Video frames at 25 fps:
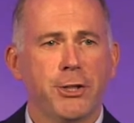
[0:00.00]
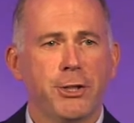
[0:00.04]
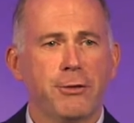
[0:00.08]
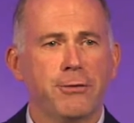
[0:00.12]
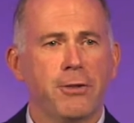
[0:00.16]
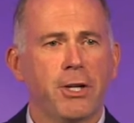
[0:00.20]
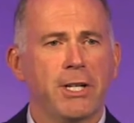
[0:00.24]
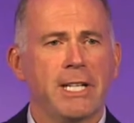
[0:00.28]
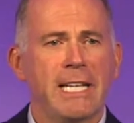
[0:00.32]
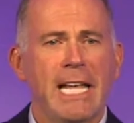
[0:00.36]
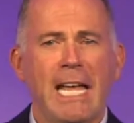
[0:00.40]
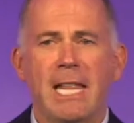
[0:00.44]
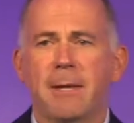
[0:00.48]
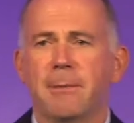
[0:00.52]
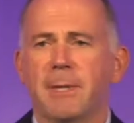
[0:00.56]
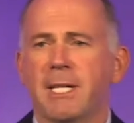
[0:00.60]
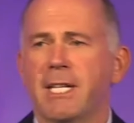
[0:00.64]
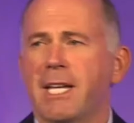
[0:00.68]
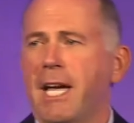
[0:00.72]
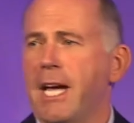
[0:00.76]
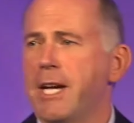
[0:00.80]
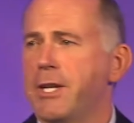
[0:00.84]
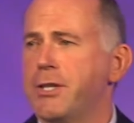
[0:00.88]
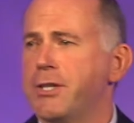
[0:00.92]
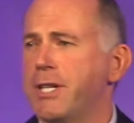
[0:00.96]
you've got to get them
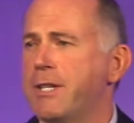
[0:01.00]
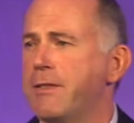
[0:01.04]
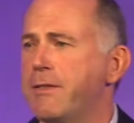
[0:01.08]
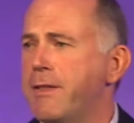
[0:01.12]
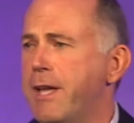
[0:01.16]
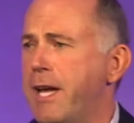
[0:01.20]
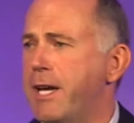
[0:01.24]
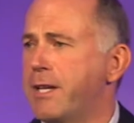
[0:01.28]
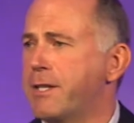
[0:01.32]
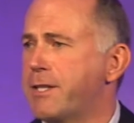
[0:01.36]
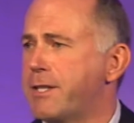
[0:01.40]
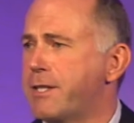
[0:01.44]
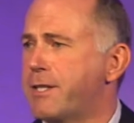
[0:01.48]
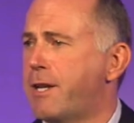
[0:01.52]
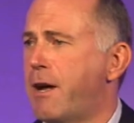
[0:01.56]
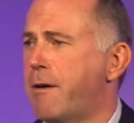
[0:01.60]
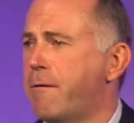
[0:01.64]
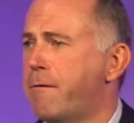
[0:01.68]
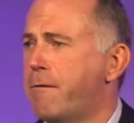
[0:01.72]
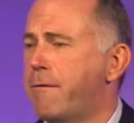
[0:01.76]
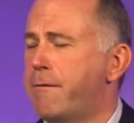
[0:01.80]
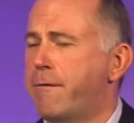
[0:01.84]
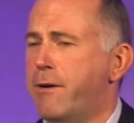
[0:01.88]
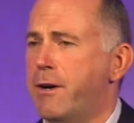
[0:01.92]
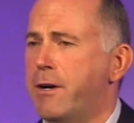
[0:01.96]
engaged in their
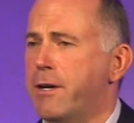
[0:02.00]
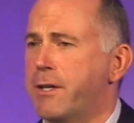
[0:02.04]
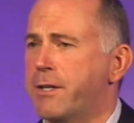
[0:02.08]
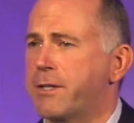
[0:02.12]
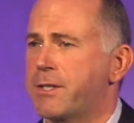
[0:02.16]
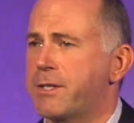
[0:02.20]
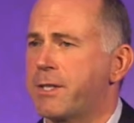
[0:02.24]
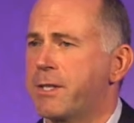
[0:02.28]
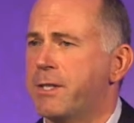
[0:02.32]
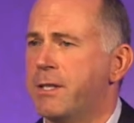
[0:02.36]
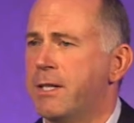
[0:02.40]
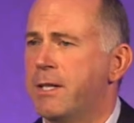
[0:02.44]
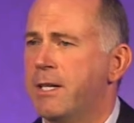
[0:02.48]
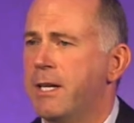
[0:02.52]
stuff first.